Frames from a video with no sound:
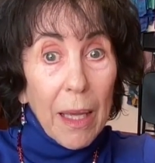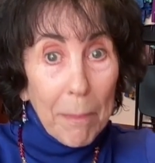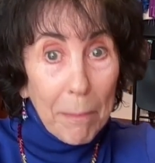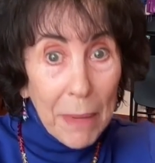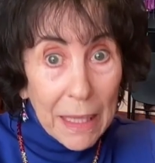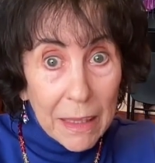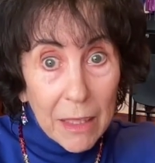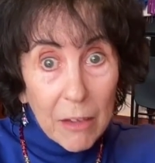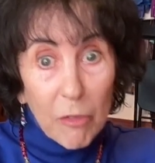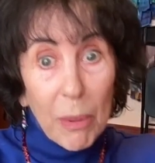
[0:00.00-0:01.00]
a bed
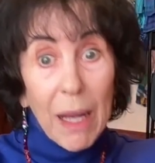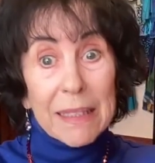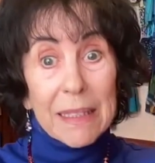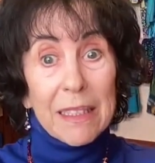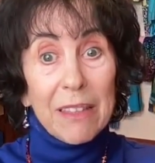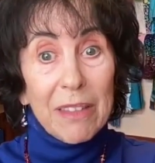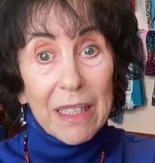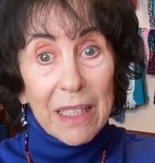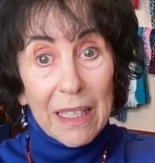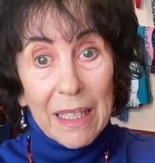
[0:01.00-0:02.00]
there of
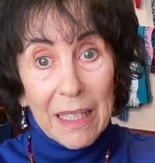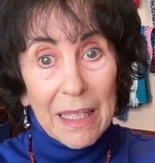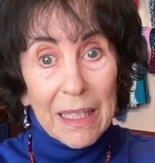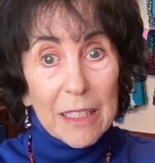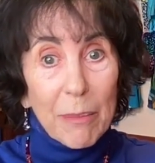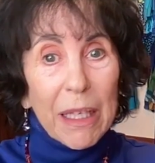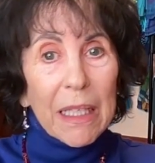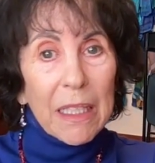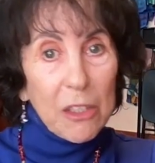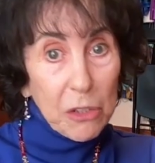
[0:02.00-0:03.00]
positivity to make
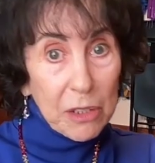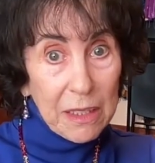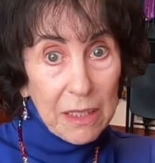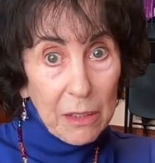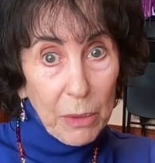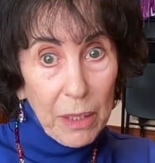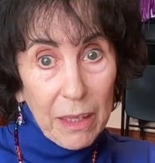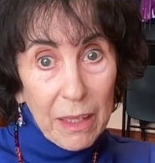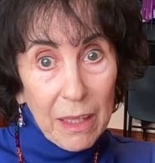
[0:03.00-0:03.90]
it easier to deal with.